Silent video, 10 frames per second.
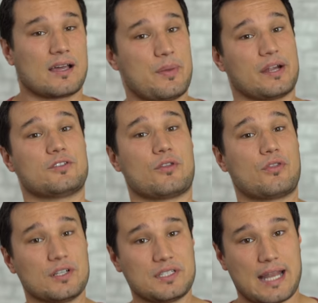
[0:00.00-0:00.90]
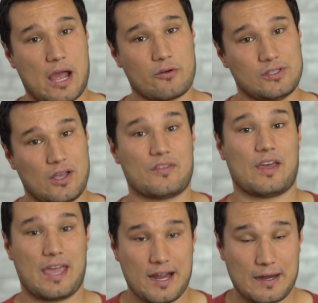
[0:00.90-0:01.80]
compared to 13 hours on
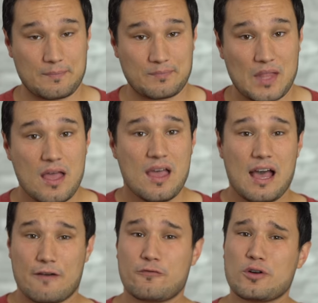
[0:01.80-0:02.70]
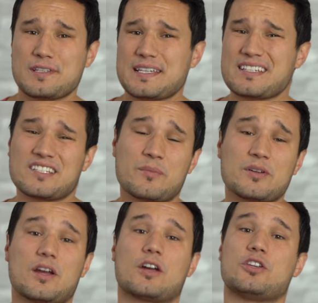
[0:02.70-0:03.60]
the Air. Of course, these
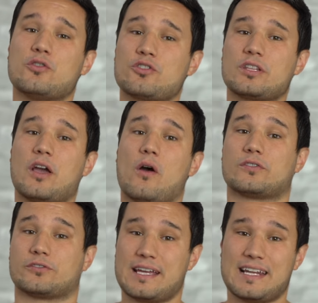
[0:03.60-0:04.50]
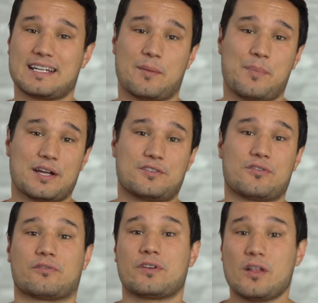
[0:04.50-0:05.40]
numbers are usually overrated compared to
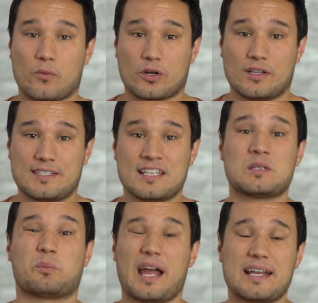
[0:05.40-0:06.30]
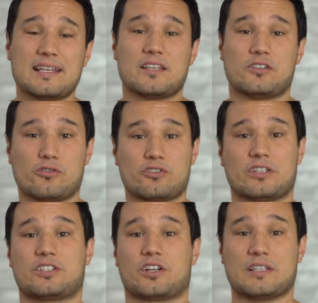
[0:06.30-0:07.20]
the real world since brightness is
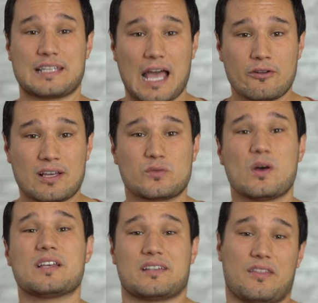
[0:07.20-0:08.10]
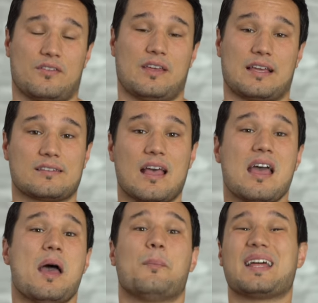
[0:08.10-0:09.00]
usually turned down as well as other things
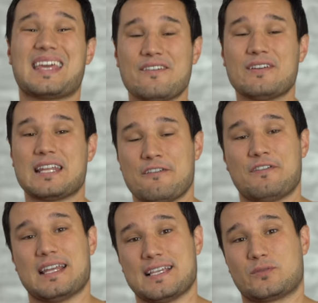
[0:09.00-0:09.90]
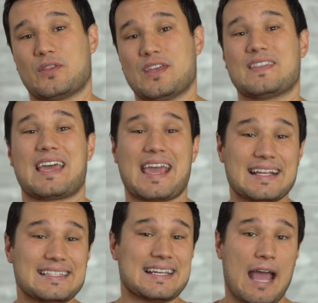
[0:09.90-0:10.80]
but even if it is within the
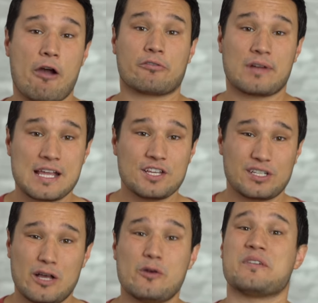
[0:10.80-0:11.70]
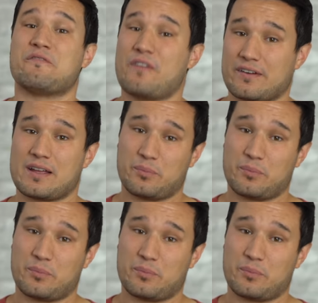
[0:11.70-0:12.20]
18 hour range, it will be very